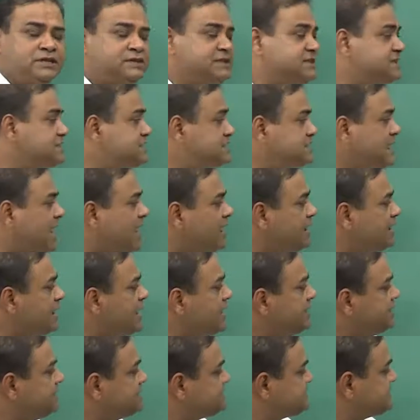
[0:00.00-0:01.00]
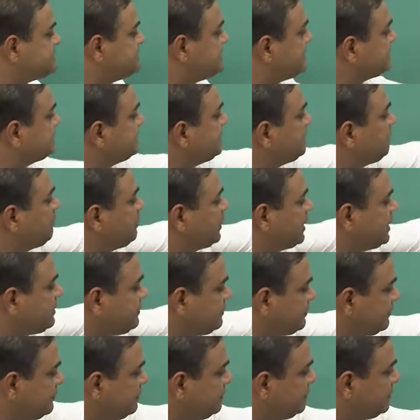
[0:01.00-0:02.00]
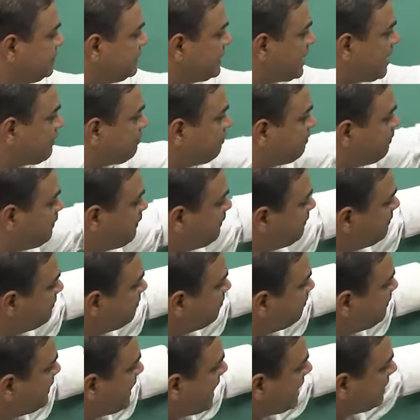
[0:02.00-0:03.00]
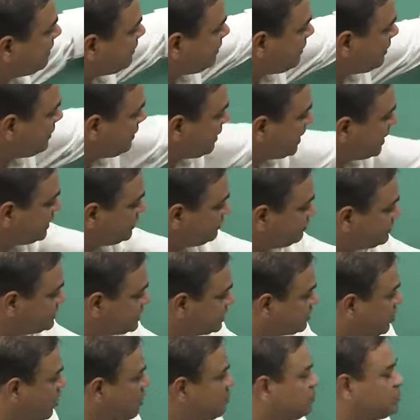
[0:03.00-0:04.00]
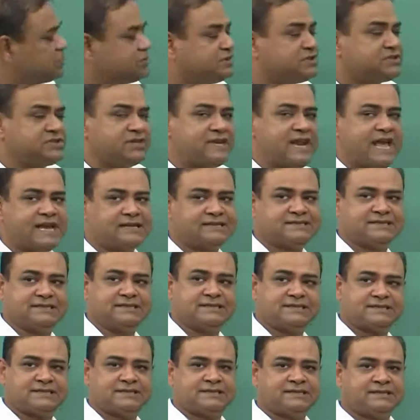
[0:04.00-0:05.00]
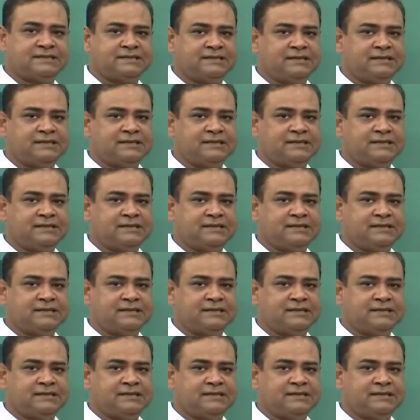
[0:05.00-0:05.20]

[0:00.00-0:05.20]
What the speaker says: This tie line is nothing but a parallel line with the composition axis,